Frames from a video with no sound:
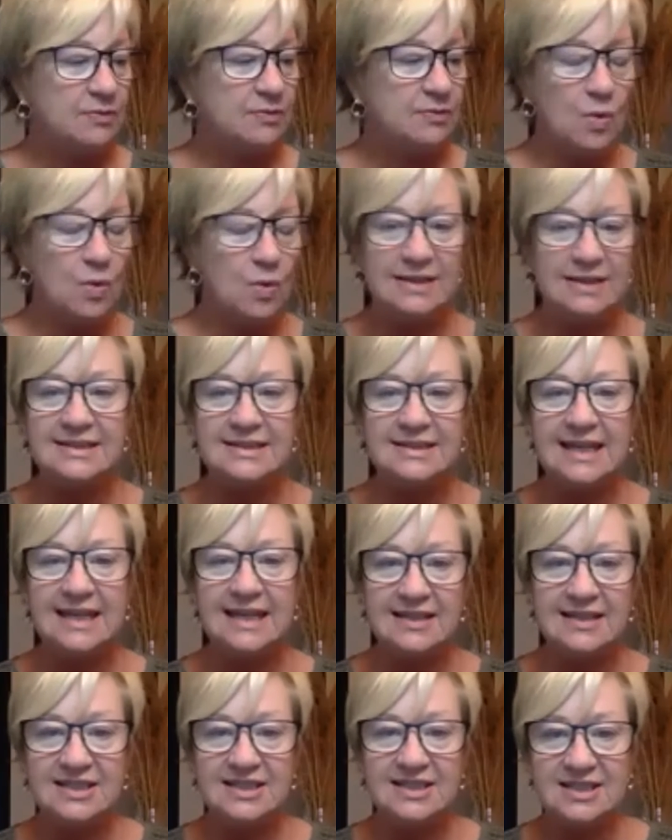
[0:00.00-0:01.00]
Then once
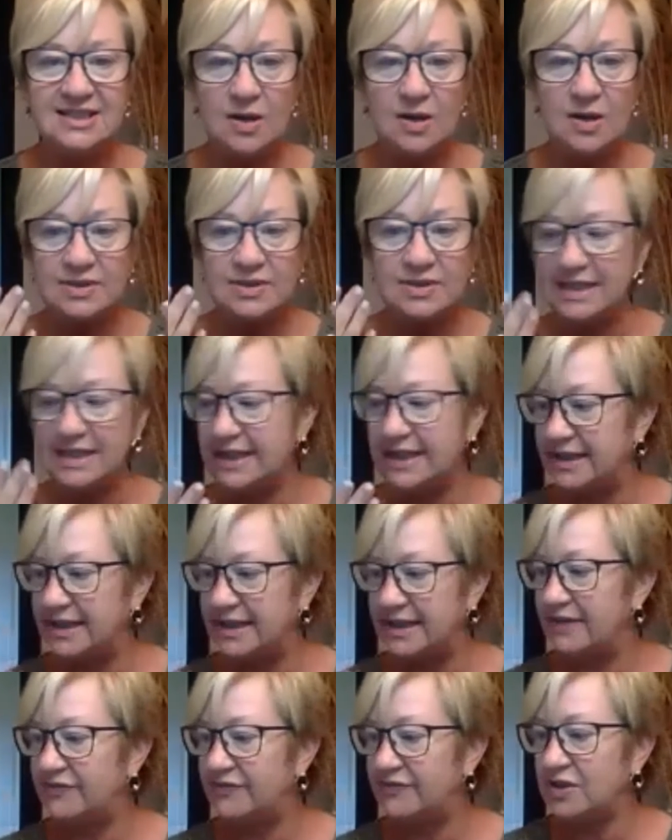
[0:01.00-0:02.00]
it's soaked in,
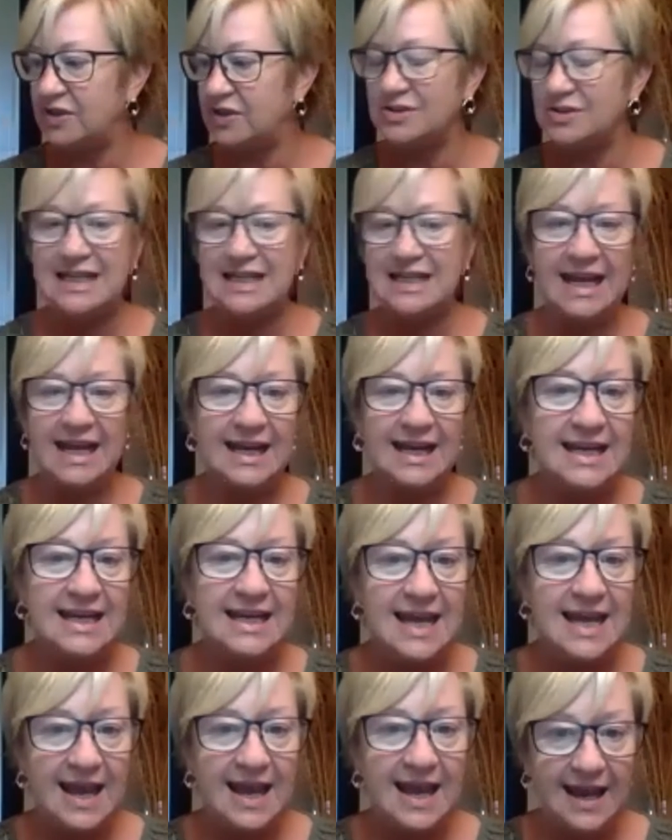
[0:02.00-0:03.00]
if there's any
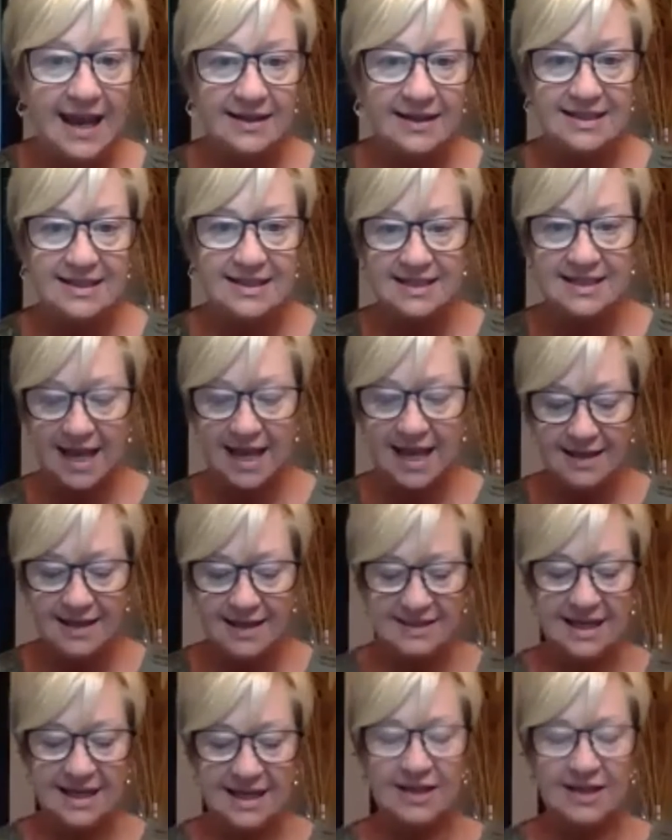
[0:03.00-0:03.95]
excess at